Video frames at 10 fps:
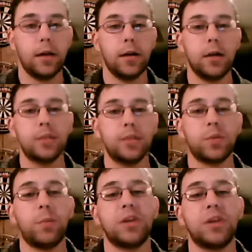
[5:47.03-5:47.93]
So
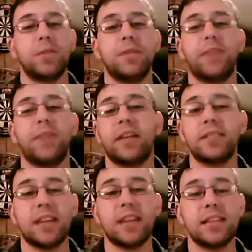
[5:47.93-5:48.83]
measurement of vital
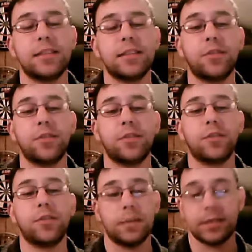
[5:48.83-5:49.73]
signs in the normal
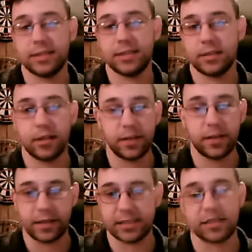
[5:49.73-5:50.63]
limits.
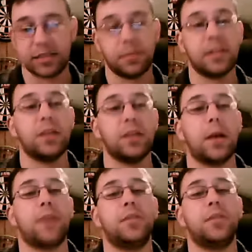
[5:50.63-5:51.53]
This is something that you
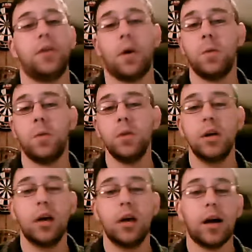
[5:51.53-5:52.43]
have to know
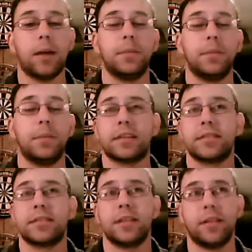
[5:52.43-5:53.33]

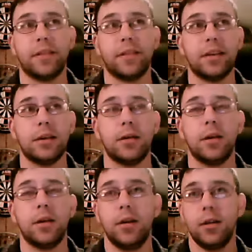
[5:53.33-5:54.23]
because the
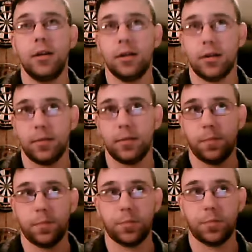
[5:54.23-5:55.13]

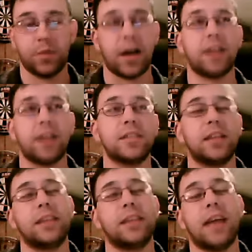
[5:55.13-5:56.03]
providers
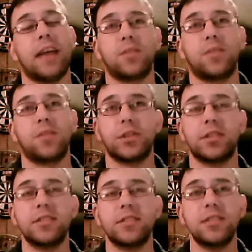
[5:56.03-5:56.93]
like to ask
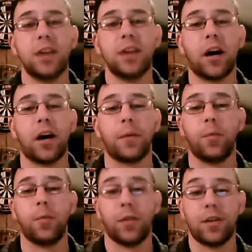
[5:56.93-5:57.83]
questions
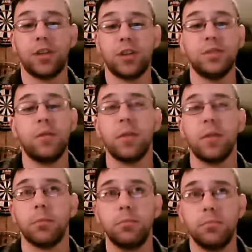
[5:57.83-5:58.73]
whether or not you know
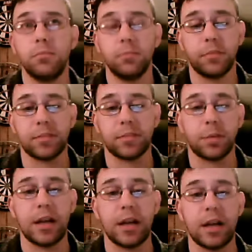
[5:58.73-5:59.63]
them. It's
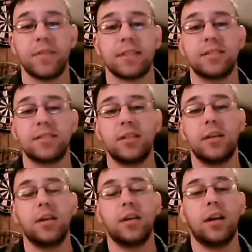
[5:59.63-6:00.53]
pretty obvious.
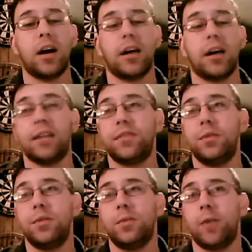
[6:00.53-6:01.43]
If
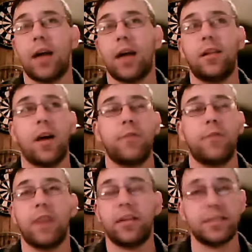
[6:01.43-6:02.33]
you rattle off
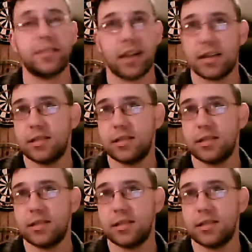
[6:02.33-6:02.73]
vital signs